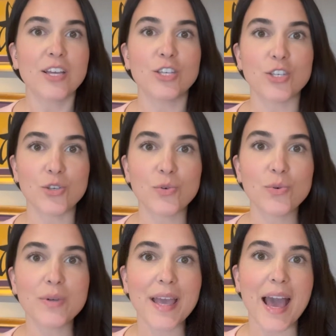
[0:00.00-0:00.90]

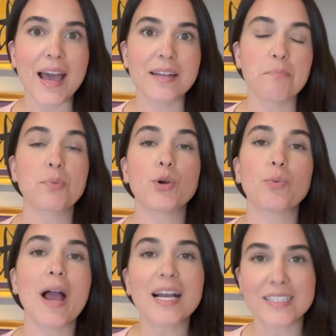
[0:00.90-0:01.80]
you can
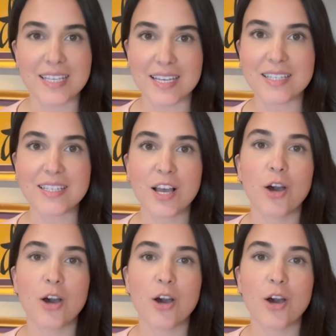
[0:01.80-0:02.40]
practice